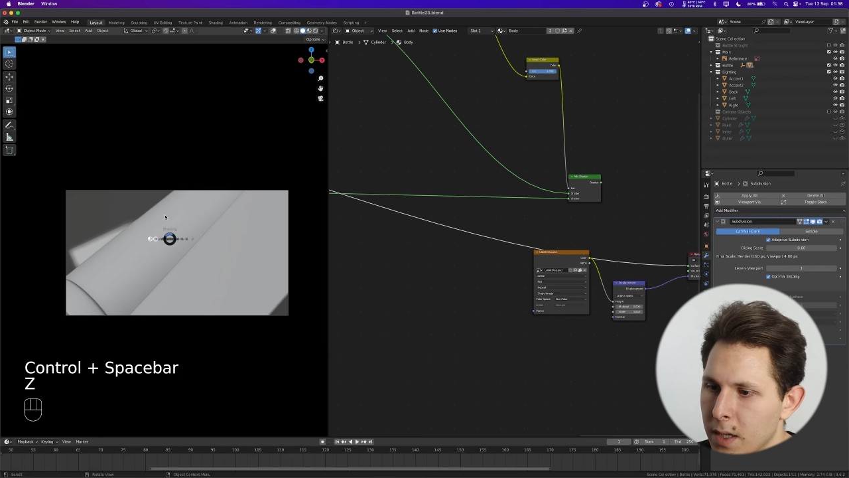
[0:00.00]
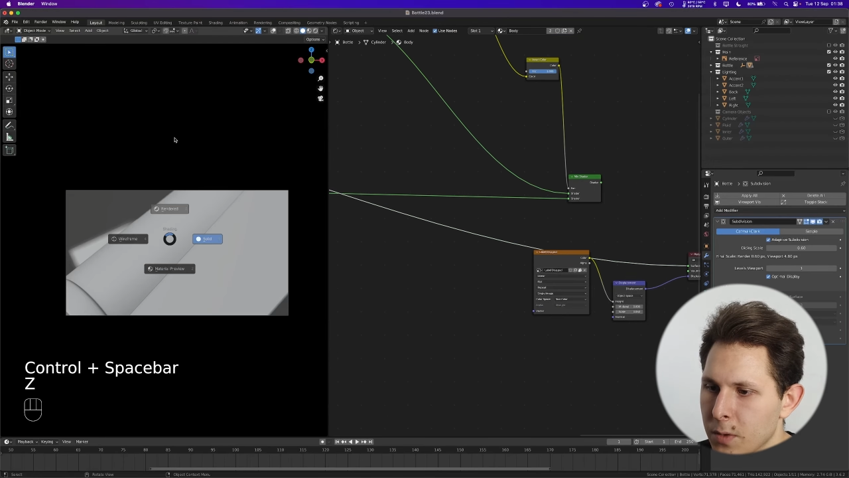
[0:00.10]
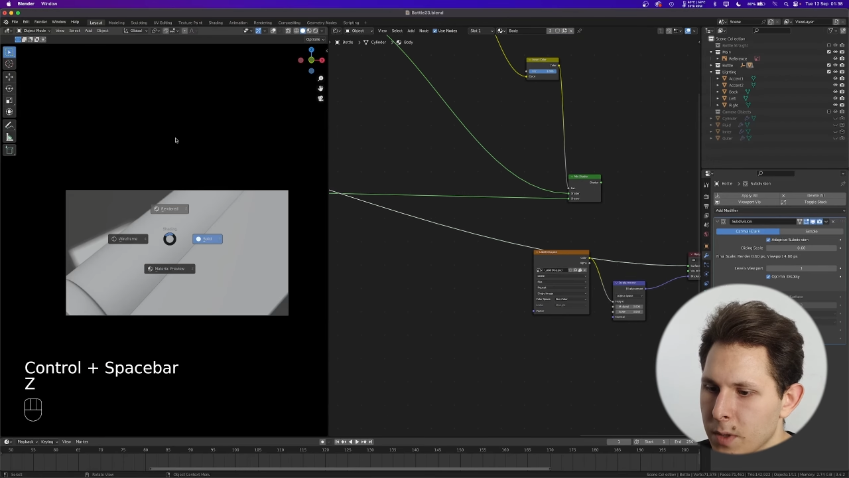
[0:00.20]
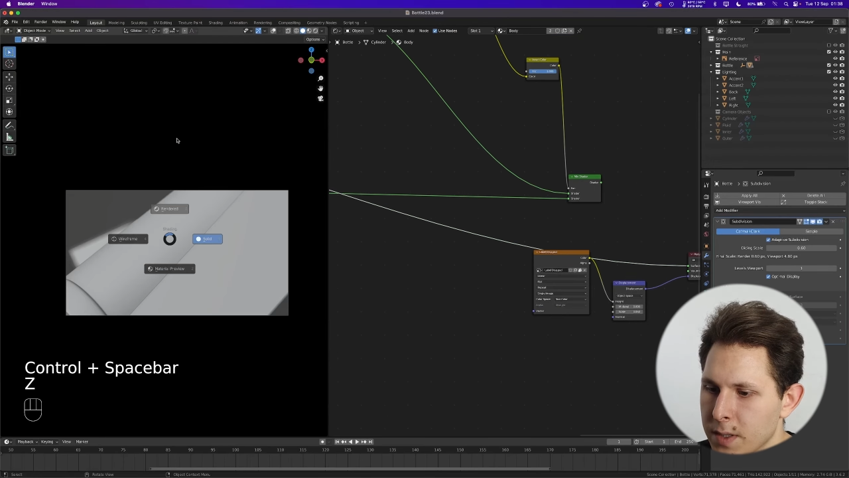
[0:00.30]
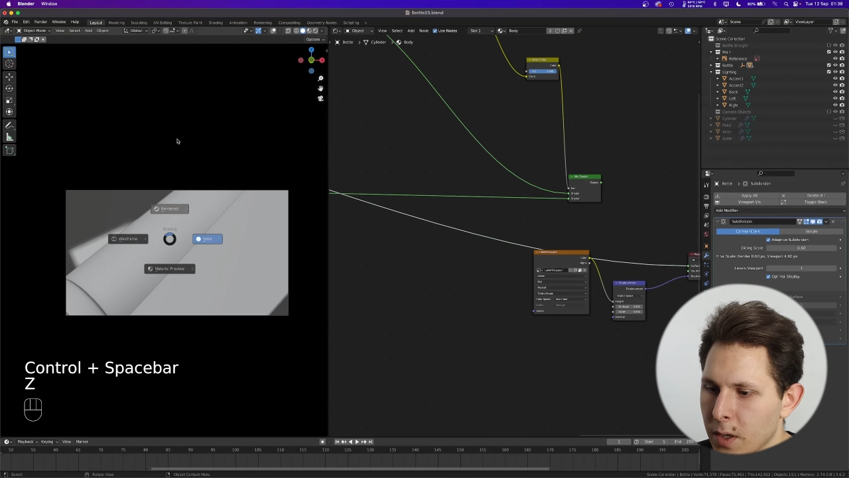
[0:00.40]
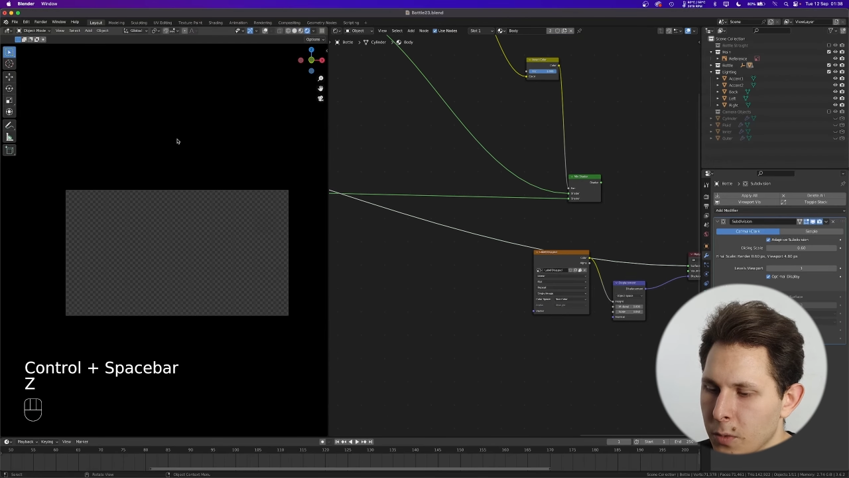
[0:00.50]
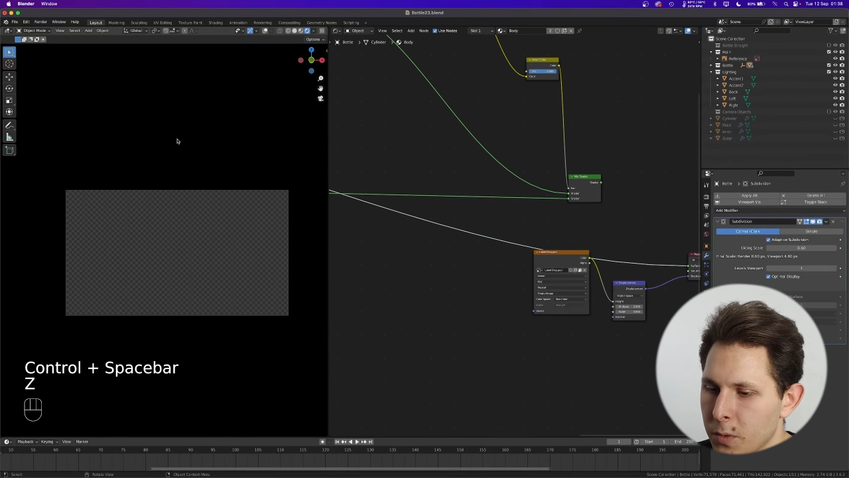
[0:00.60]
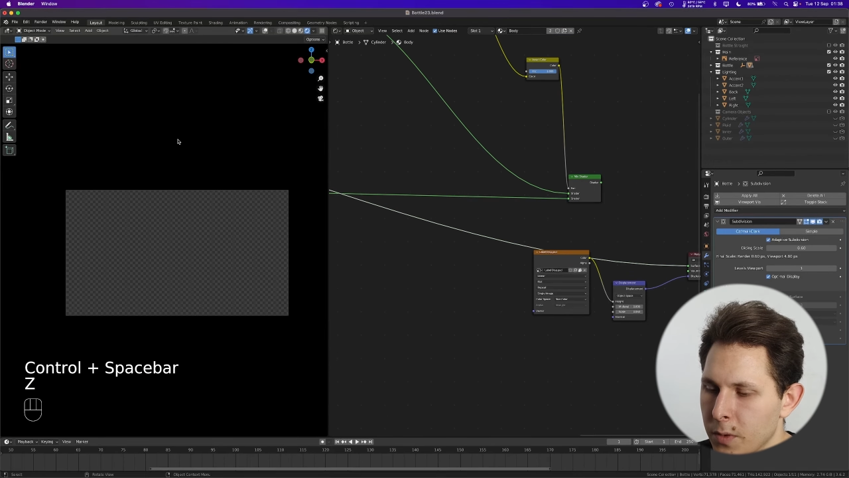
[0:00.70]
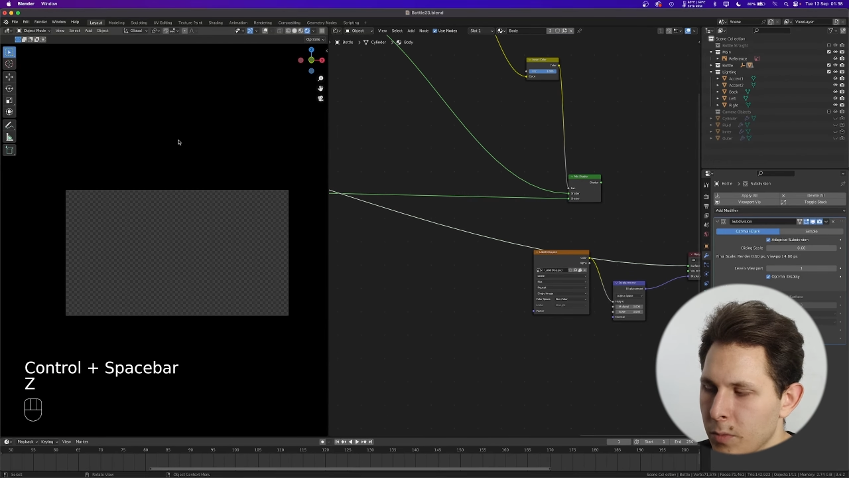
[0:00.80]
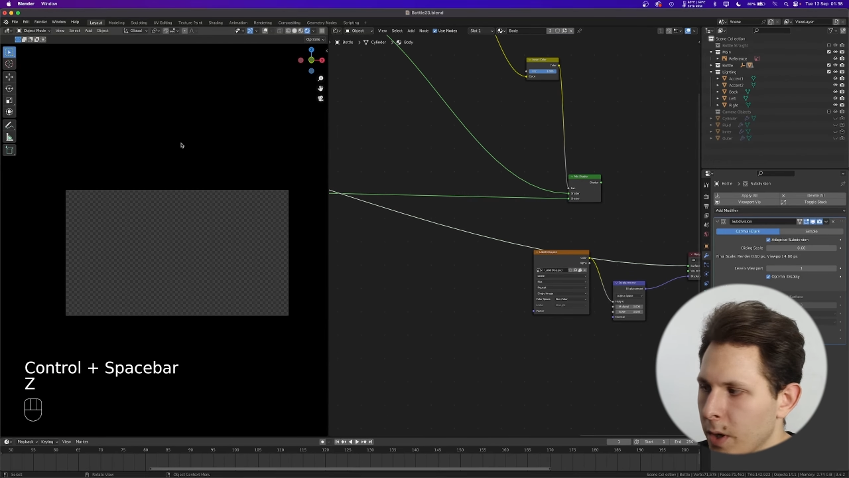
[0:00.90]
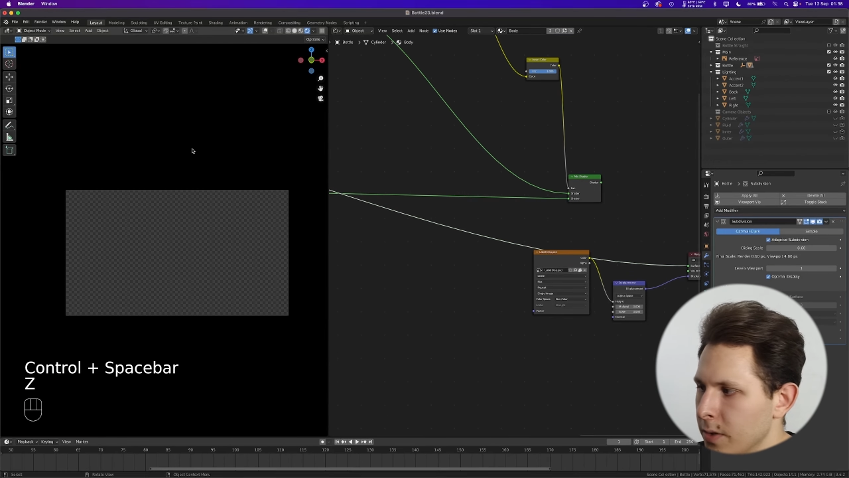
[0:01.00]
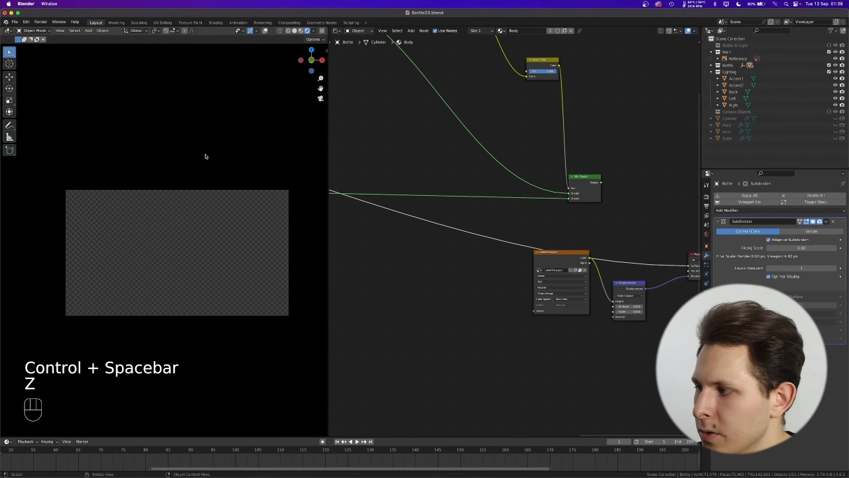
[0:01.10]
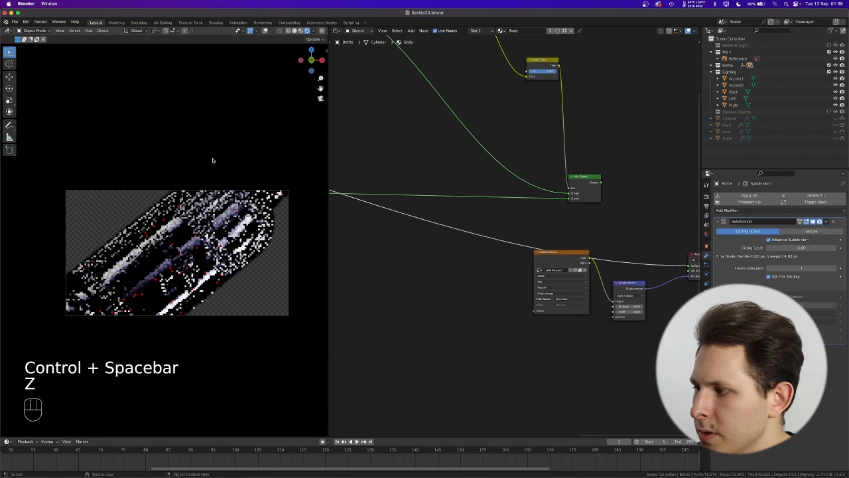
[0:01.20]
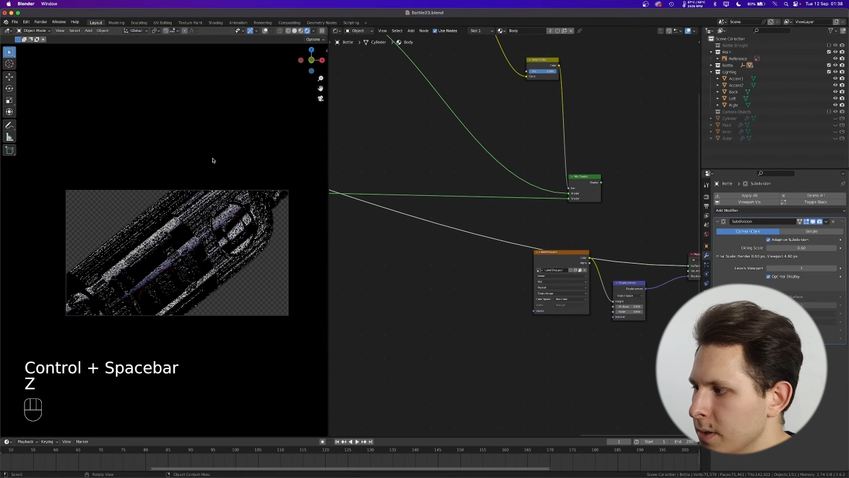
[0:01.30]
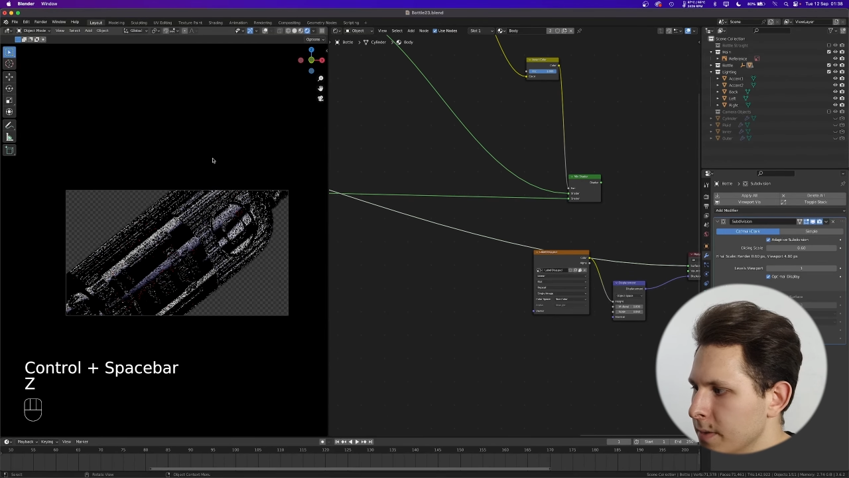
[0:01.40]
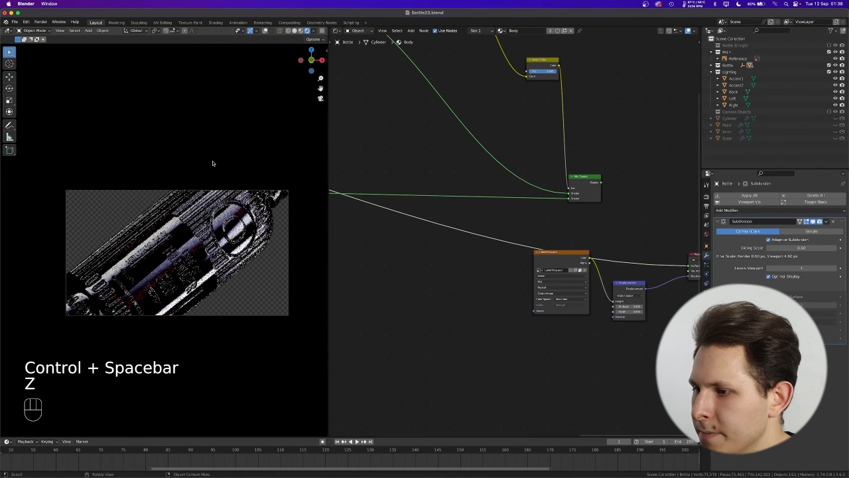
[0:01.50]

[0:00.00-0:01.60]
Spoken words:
So let's go to the rendered.